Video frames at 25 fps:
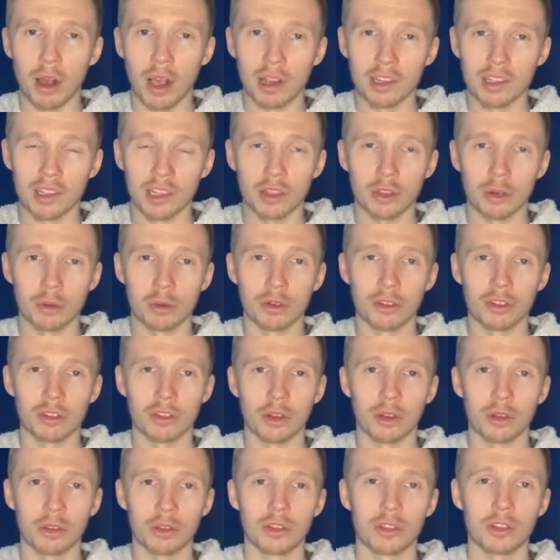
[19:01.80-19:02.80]
at the
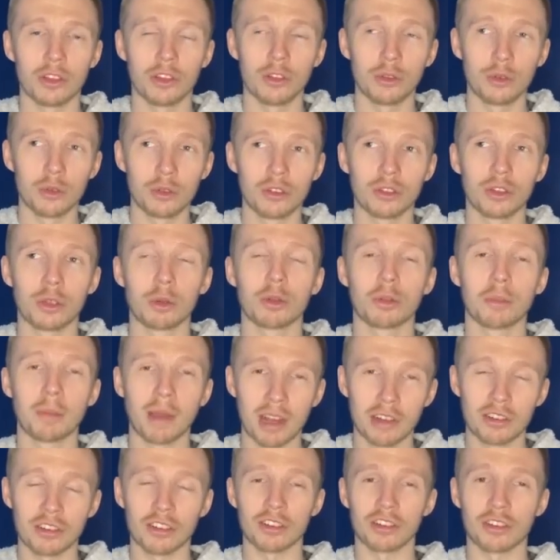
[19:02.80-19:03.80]
result. Usually with
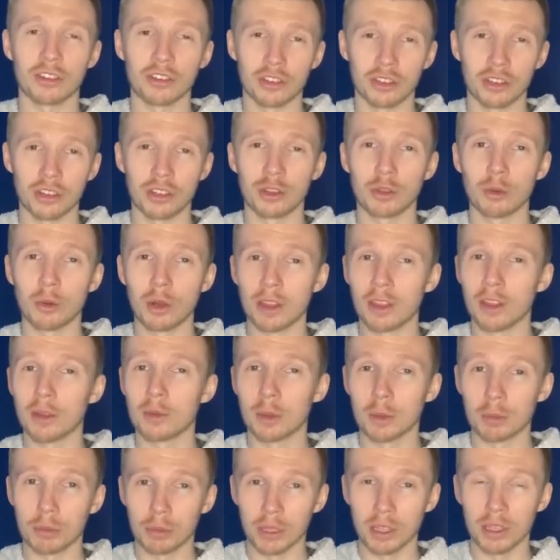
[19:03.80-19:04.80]
Manchester City and the way they've
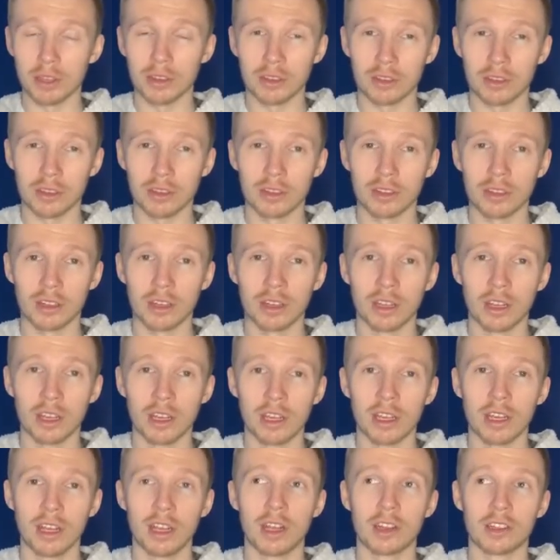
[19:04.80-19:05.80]
been playing the season,
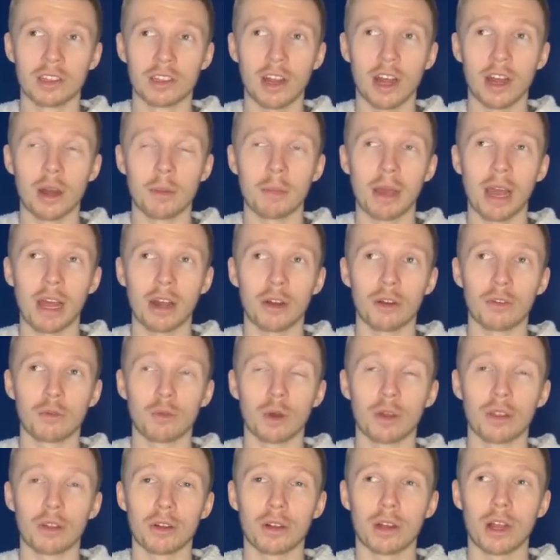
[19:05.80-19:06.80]
it's not a matter of
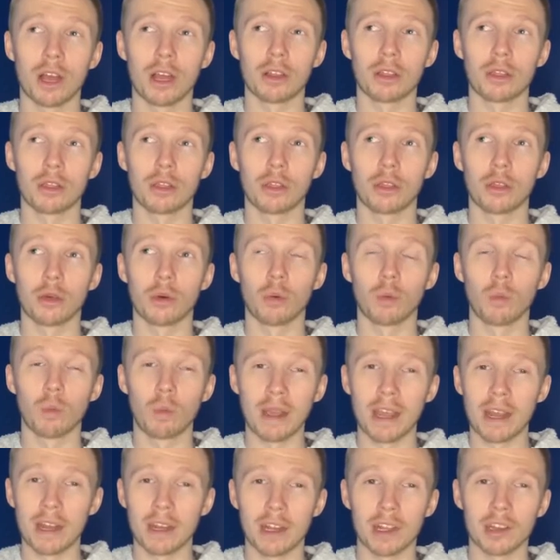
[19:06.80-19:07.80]
whether or not they'll
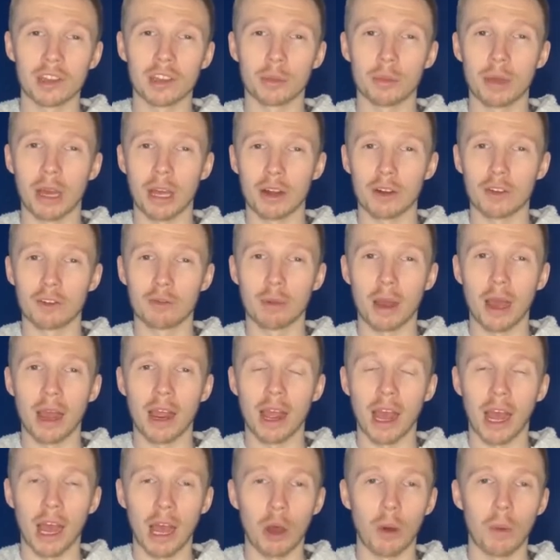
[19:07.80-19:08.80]
win. It's a matter of by
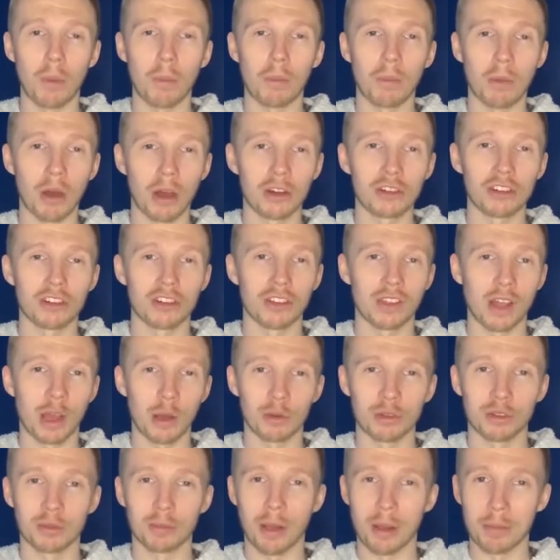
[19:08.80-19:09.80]
how much. And that
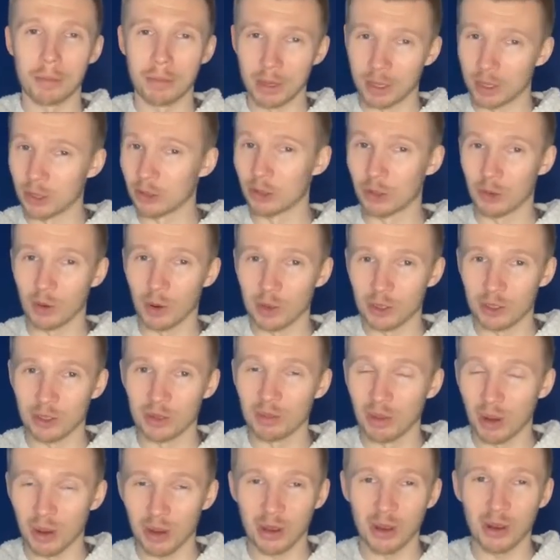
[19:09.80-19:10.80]
was my biggest question
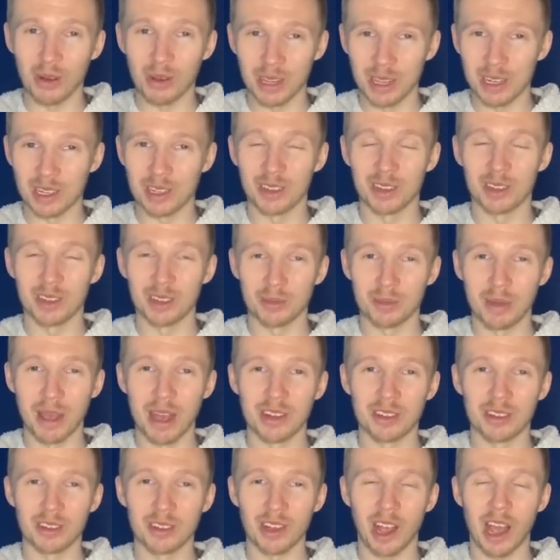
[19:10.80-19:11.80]
mark going into this match
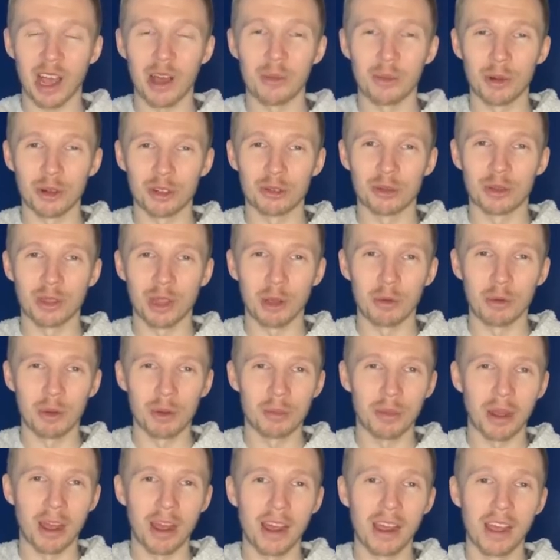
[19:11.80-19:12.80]
is how much would they win
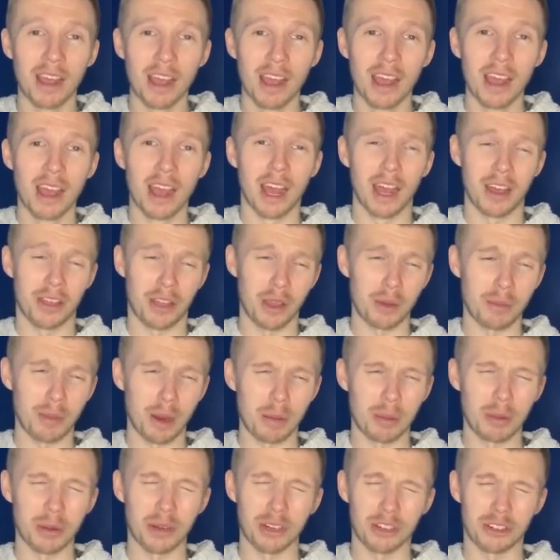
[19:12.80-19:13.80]
by? I think my
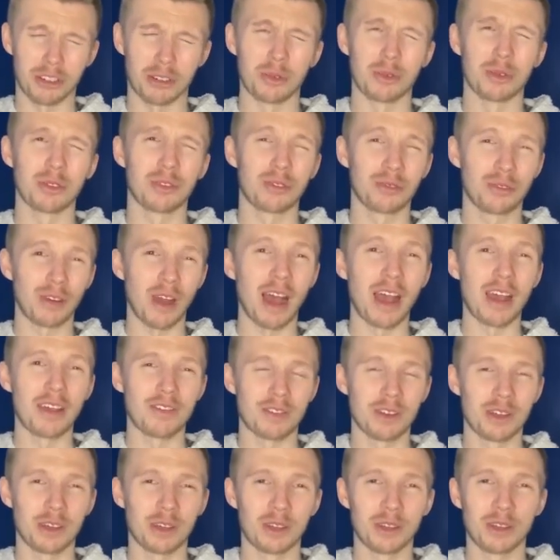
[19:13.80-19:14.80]
prediction was 5
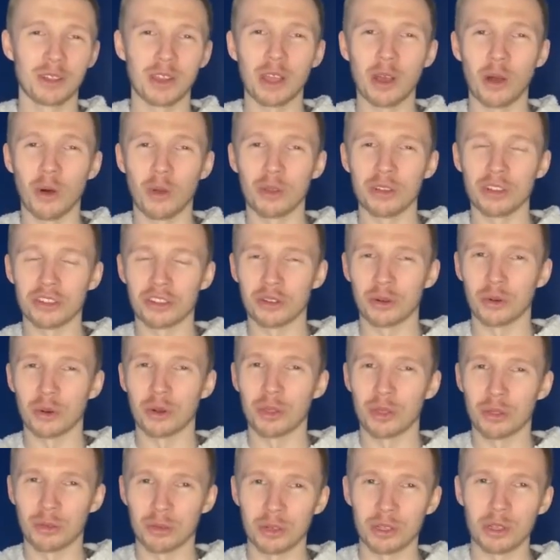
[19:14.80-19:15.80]
0, and they only scored
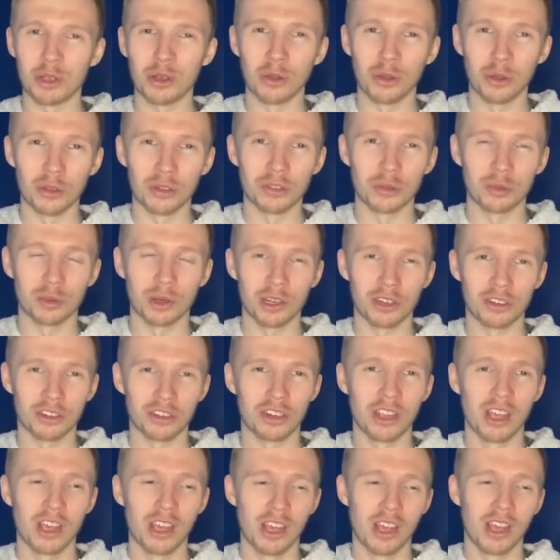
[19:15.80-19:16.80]
three goals, which
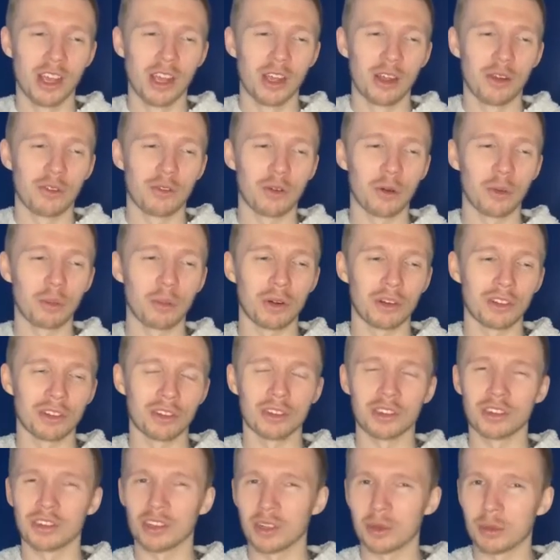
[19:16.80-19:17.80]
for Bristol
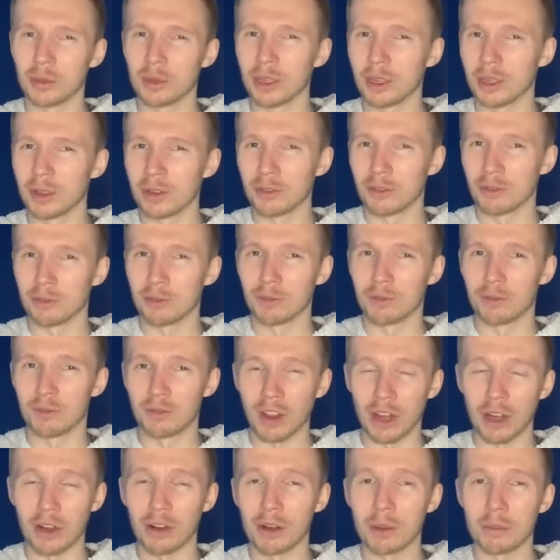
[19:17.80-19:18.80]
City being
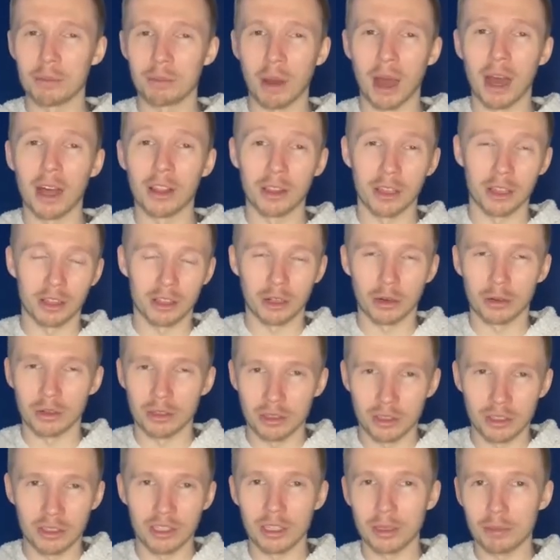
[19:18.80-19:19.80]
very, bo- like, their
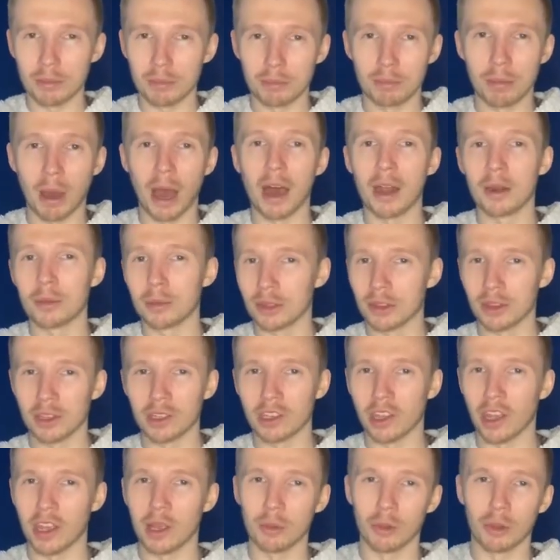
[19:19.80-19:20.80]
deep bottom of the
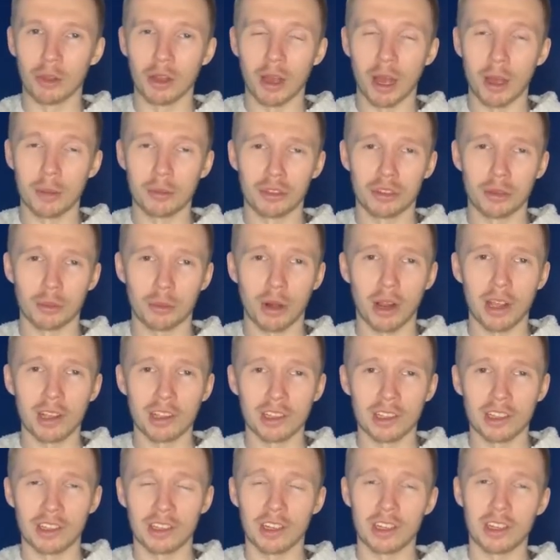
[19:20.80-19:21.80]
table, I'm surprised
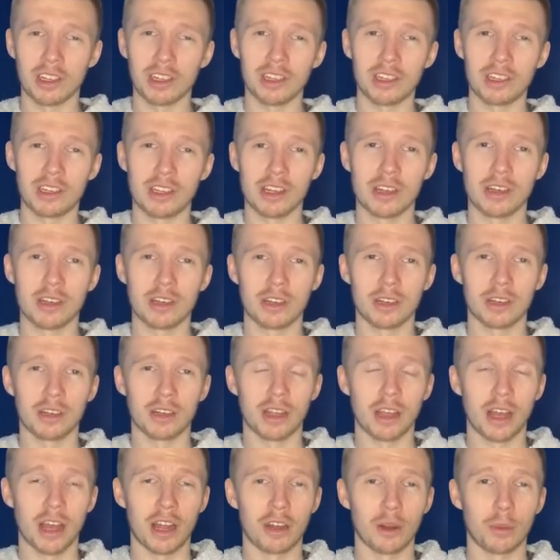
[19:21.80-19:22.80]
City didn't
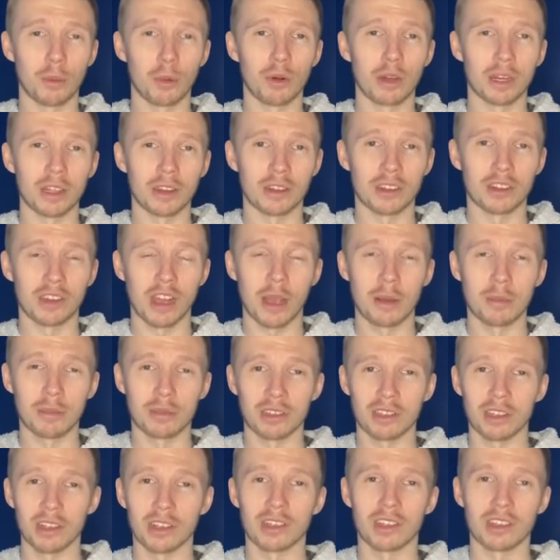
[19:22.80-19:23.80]
end up winning this game
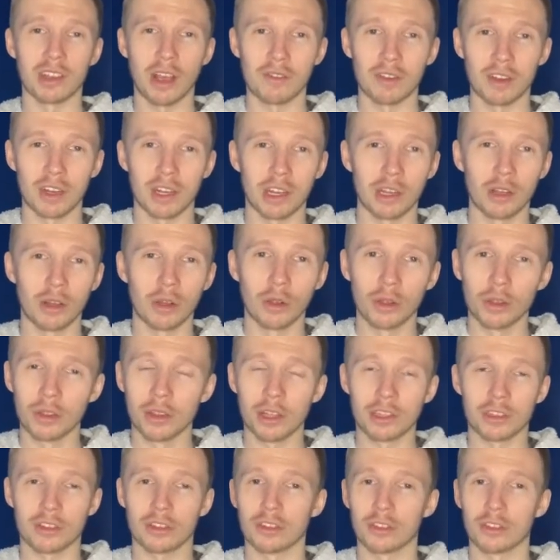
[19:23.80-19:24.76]
6 7 0. That's just